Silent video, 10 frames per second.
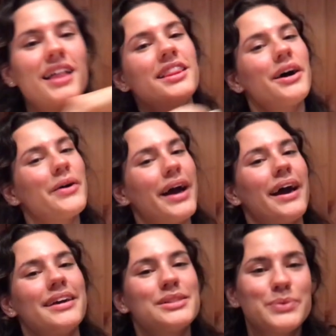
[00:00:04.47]
Hello
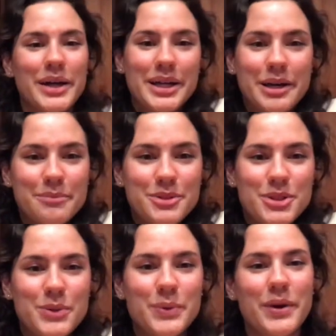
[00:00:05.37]
guys, welcome
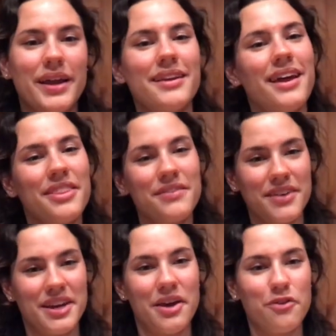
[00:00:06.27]
to another
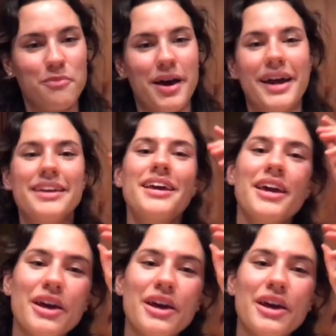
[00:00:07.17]
video of mine.